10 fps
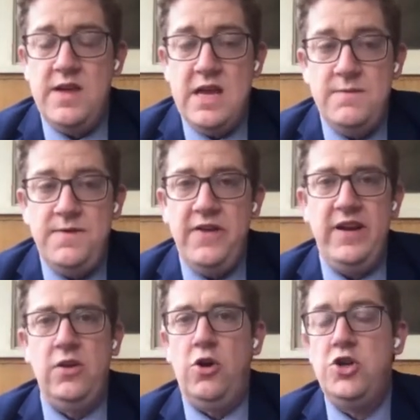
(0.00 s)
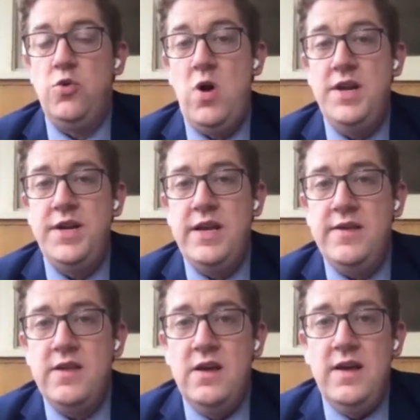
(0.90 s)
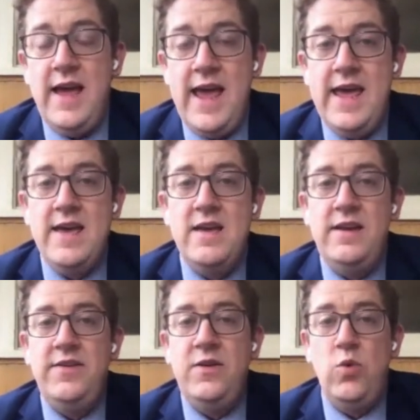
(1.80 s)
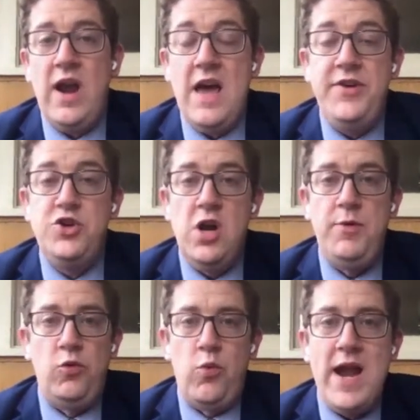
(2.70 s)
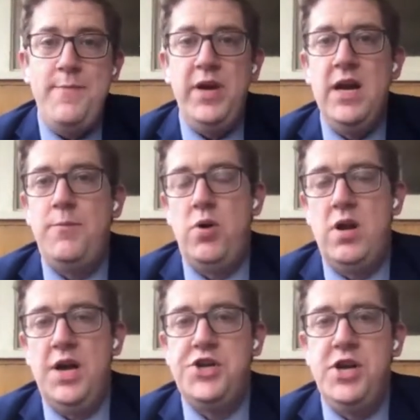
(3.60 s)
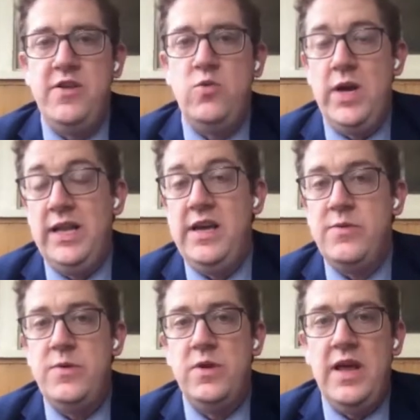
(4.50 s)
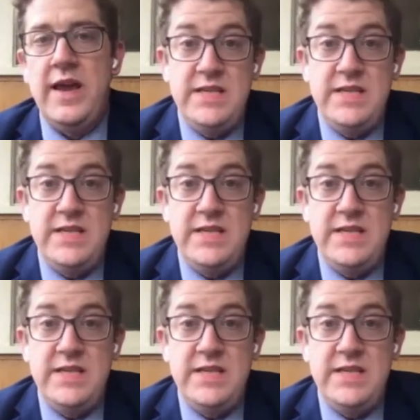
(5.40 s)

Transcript: in very large quantities, and we're having trouble ramping up production as quickly as we would like.